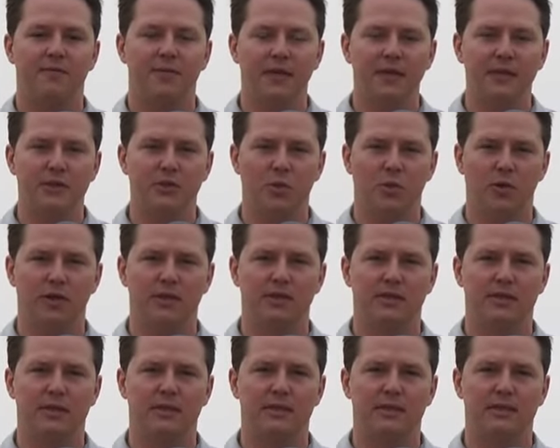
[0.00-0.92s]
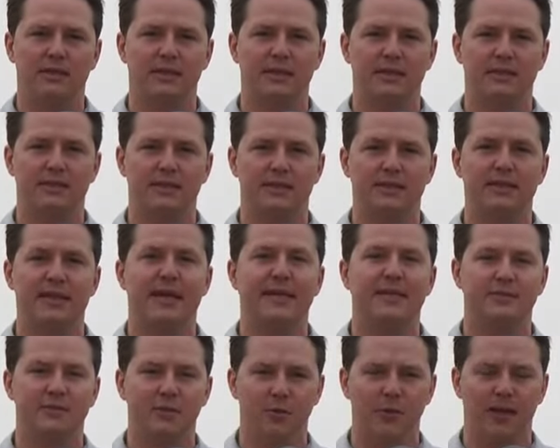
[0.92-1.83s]
feed shortages is
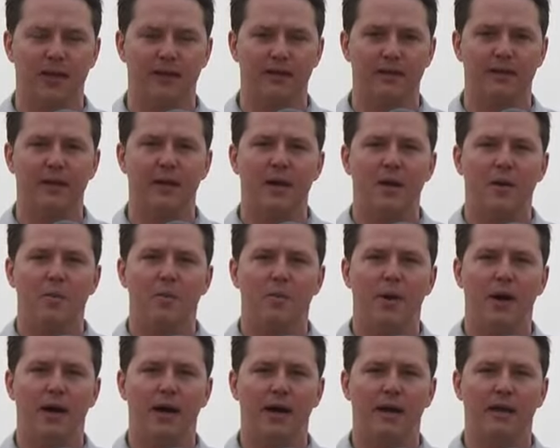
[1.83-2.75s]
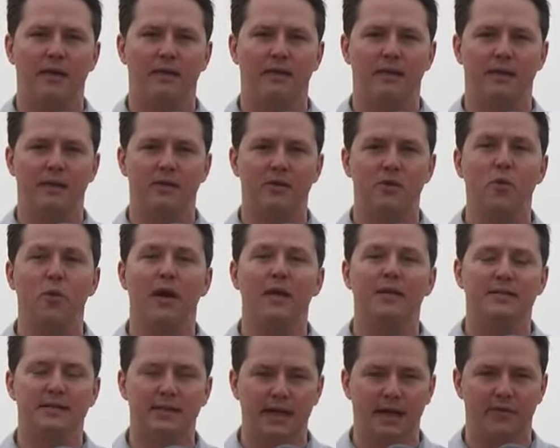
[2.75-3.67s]
exacerbated by the
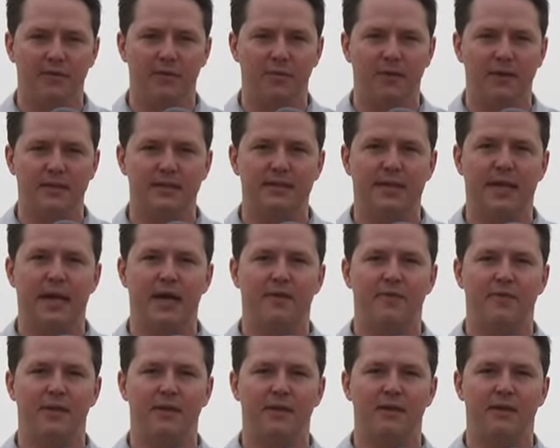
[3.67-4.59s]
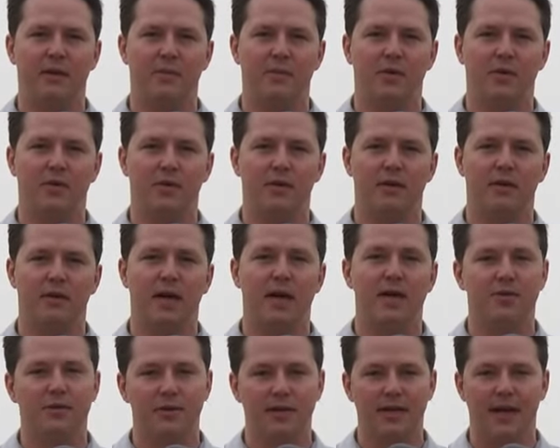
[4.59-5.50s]
U.S. government having about a
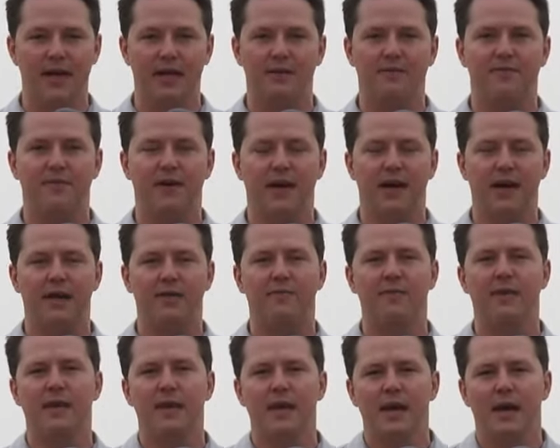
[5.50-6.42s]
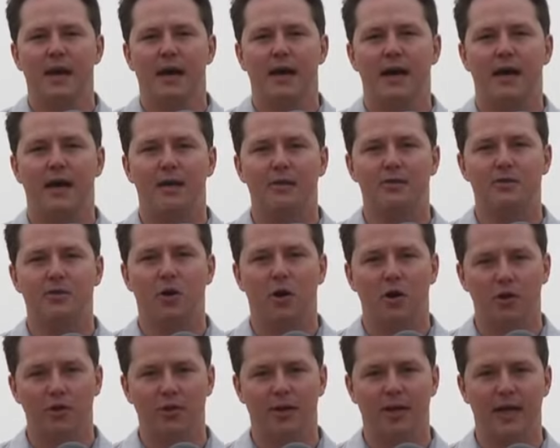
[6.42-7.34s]
$195
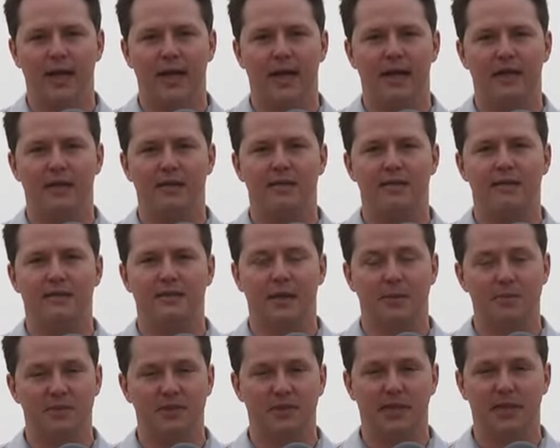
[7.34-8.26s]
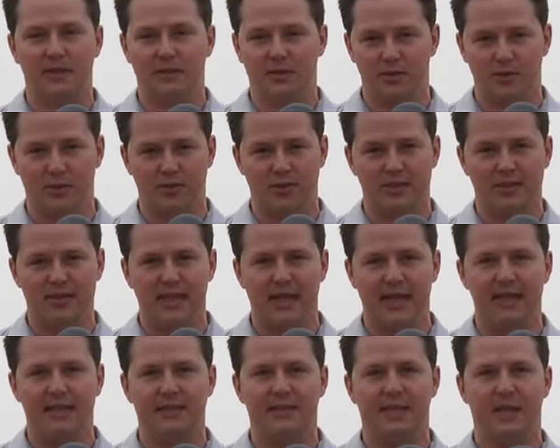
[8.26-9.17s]
a head subsidy in certain
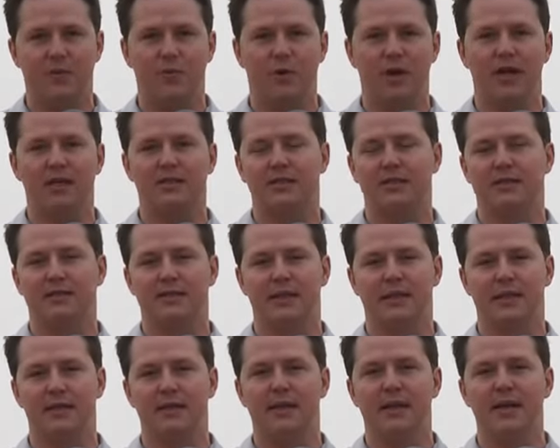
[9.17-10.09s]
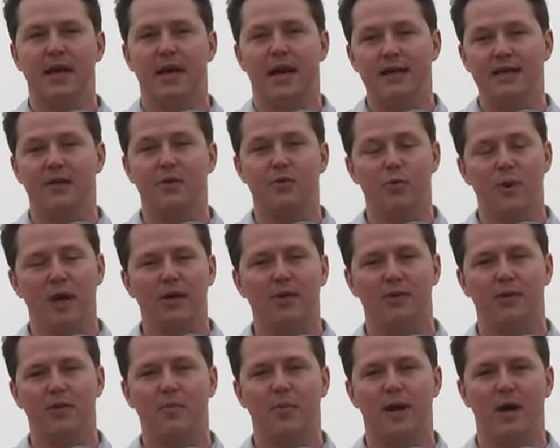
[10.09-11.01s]
states, and we're actually seeing a near
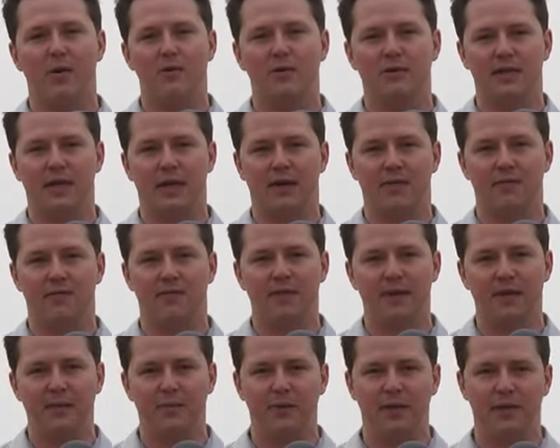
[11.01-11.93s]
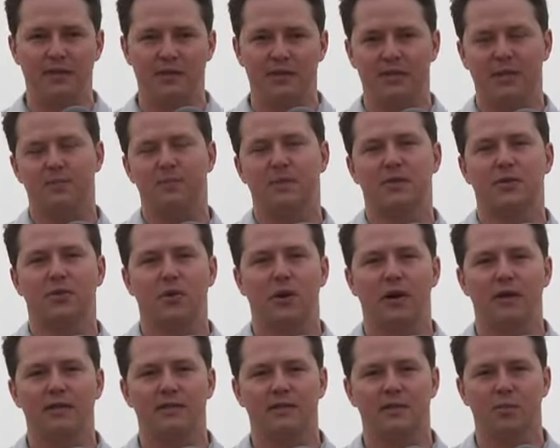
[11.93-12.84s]
record amount of feed being shipped
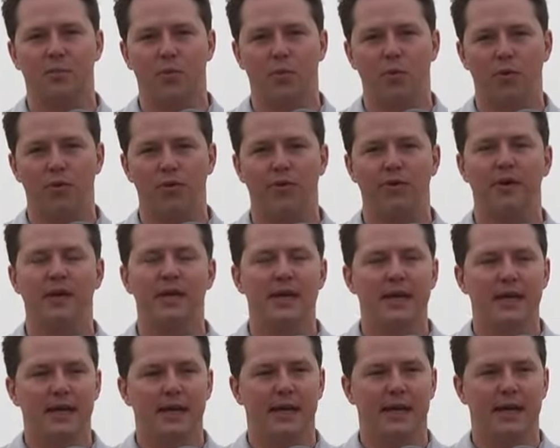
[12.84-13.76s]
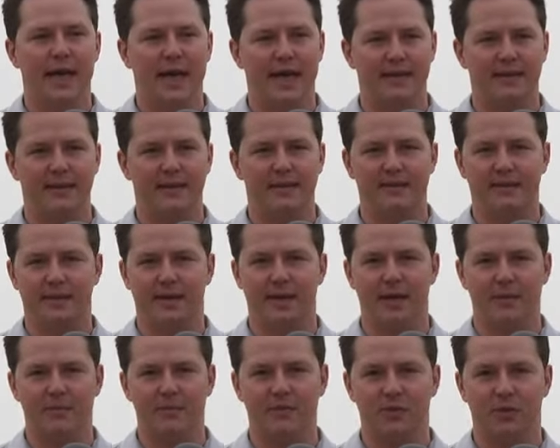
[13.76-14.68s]
across the border at these
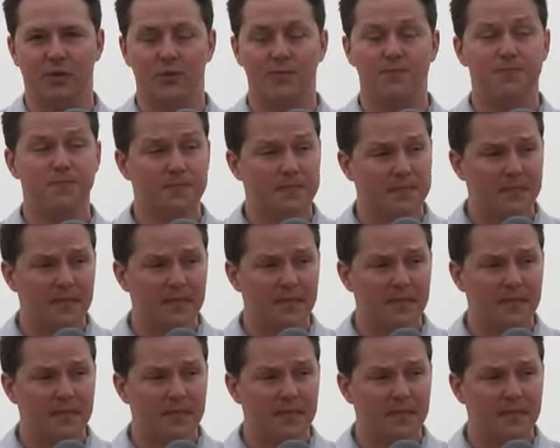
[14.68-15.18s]
times. So